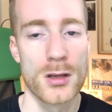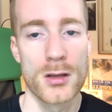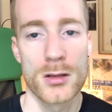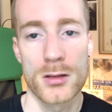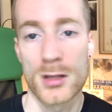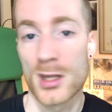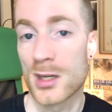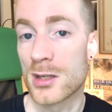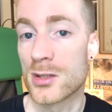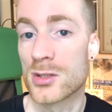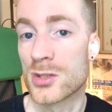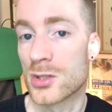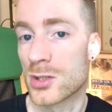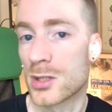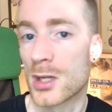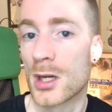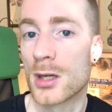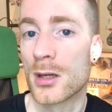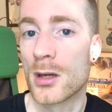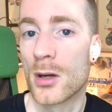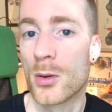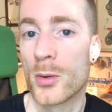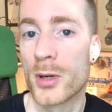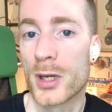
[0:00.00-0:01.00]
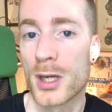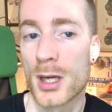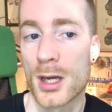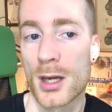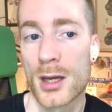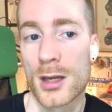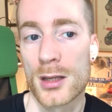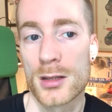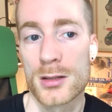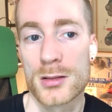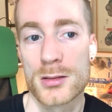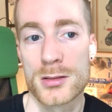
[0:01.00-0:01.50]
they can just get going
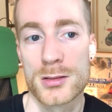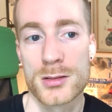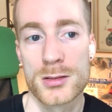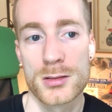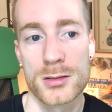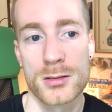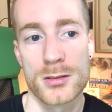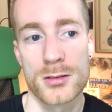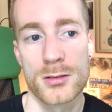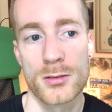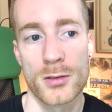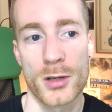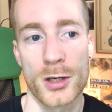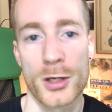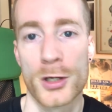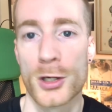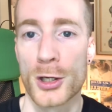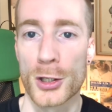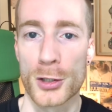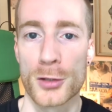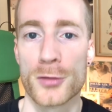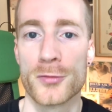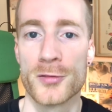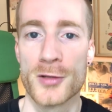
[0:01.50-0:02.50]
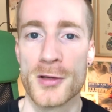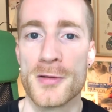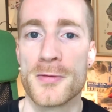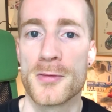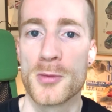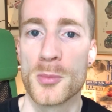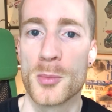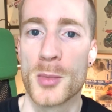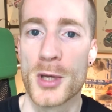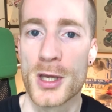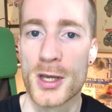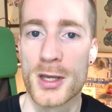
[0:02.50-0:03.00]
and I can kind of leave
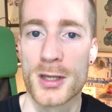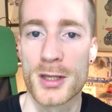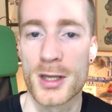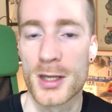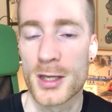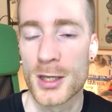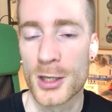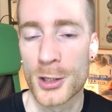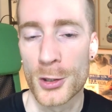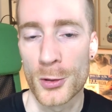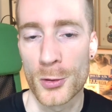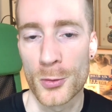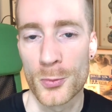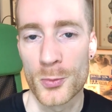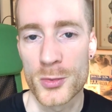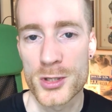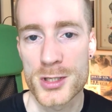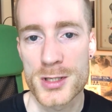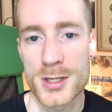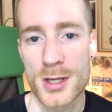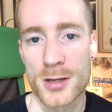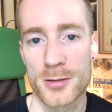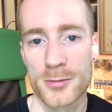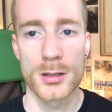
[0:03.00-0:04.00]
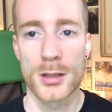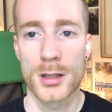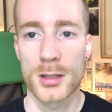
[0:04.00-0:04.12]
them be and they can get on with stuff.